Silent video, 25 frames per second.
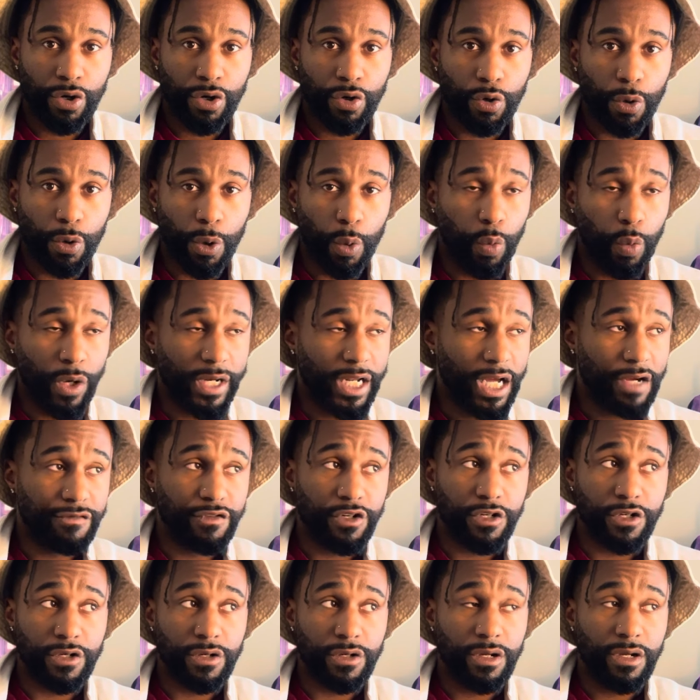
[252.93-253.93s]
or
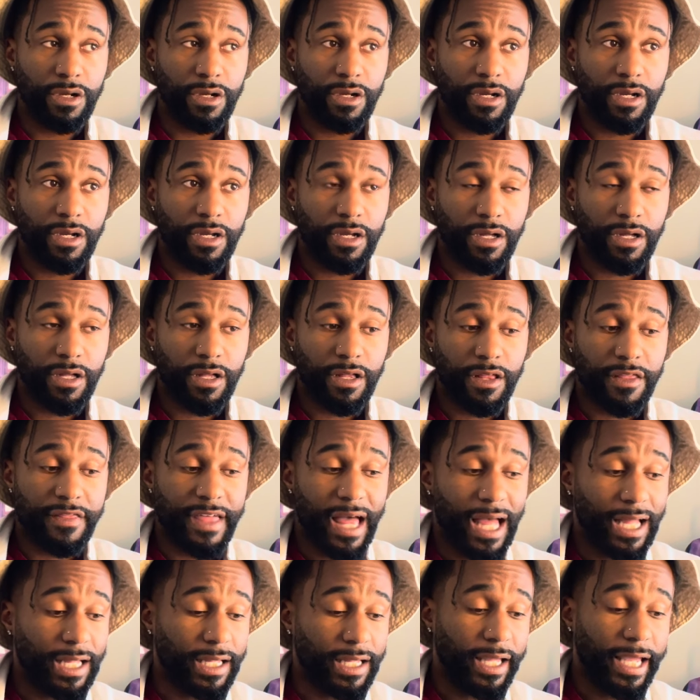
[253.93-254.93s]
whatever
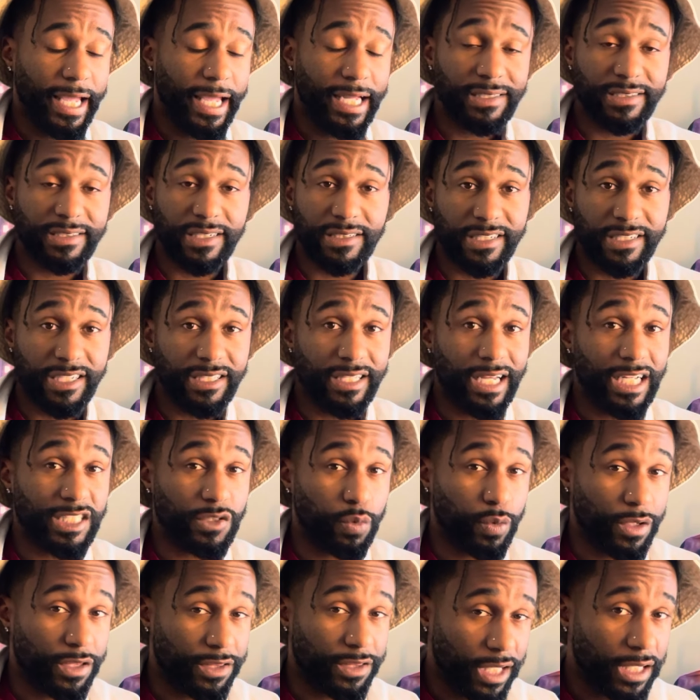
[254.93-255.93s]
that entity that's
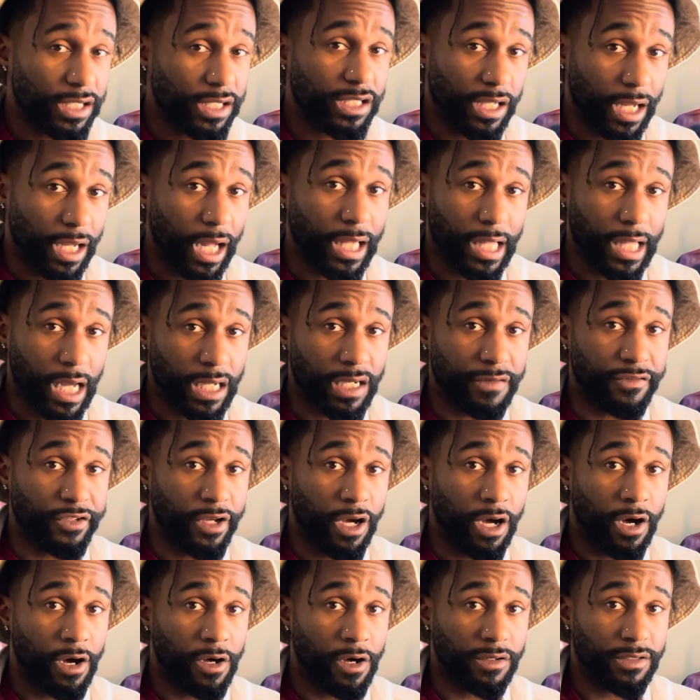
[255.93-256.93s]
within a lot of
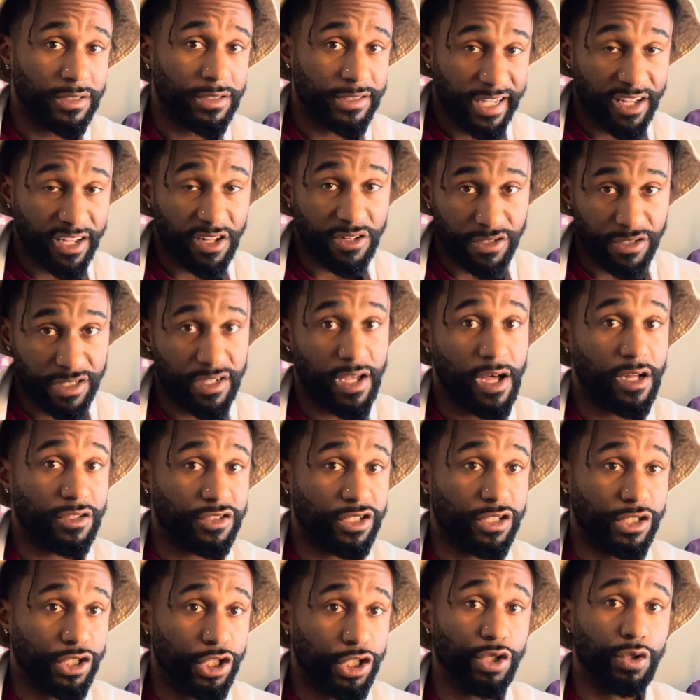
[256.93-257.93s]
y'all tells y'all
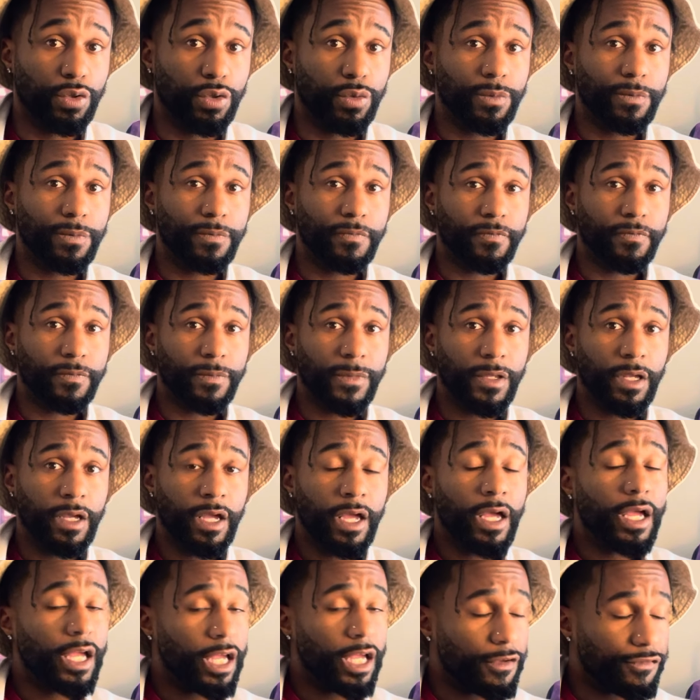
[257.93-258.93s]
to do.
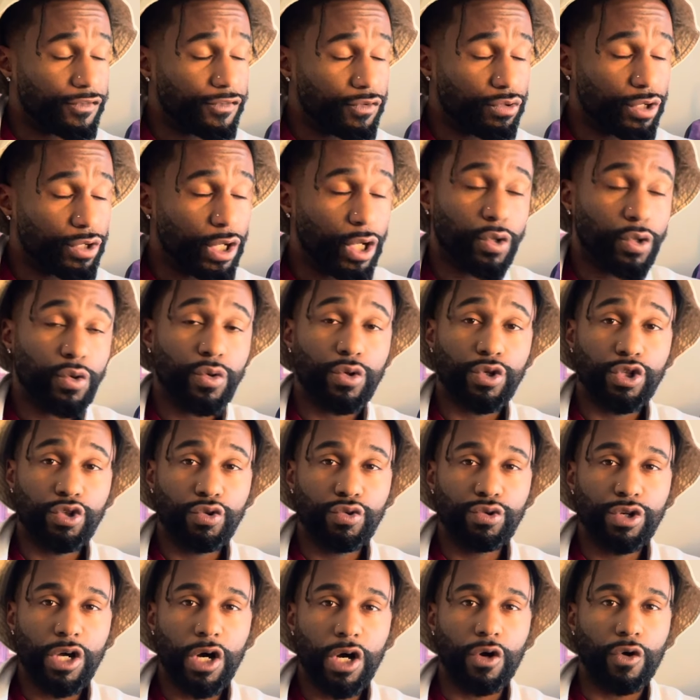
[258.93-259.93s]
If you know,
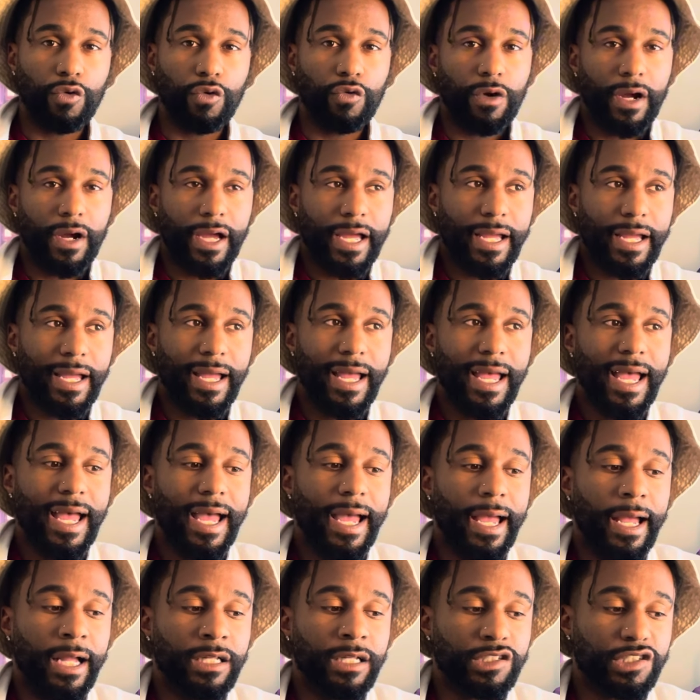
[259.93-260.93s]
right?
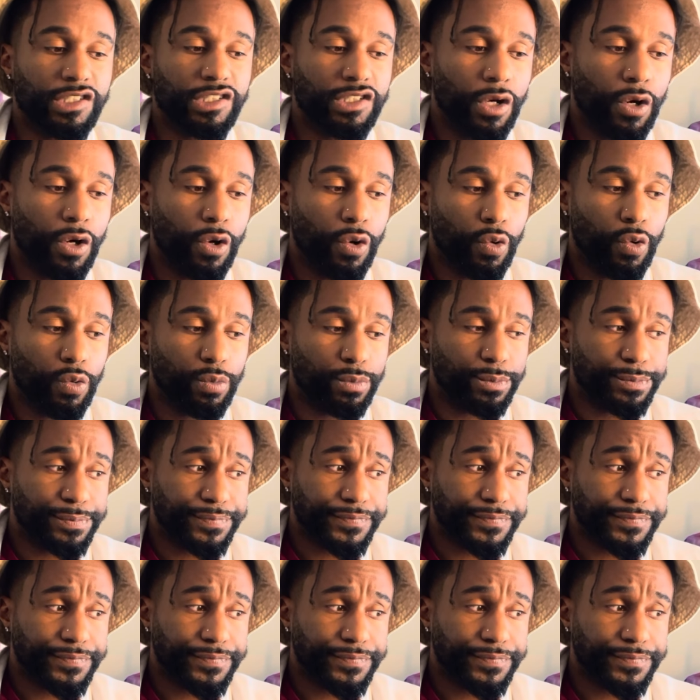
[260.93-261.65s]
And so